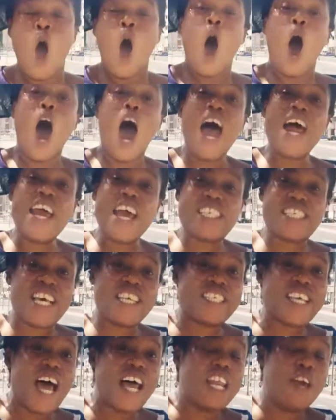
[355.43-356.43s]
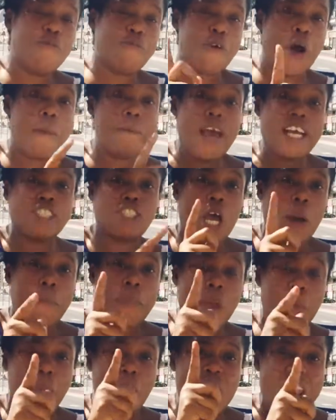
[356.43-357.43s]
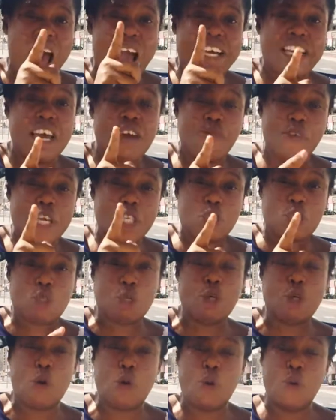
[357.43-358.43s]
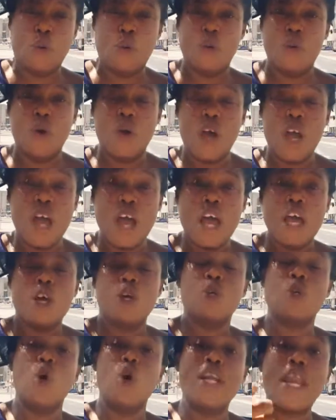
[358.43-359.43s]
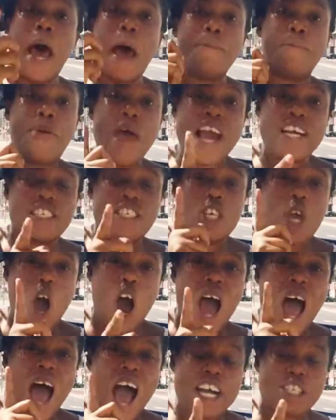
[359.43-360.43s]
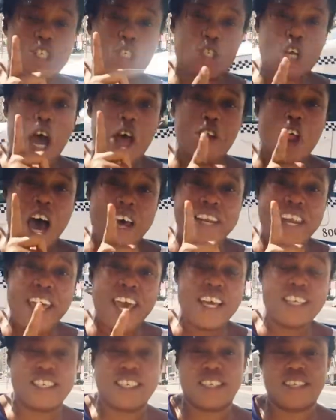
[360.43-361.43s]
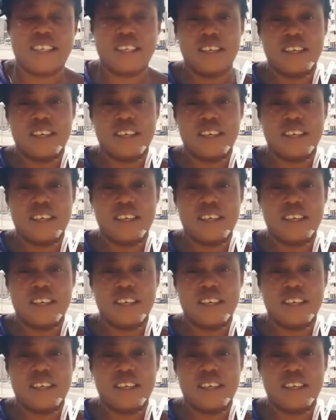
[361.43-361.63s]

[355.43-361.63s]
Or it is an information people are giving to you. You now beg your action on it.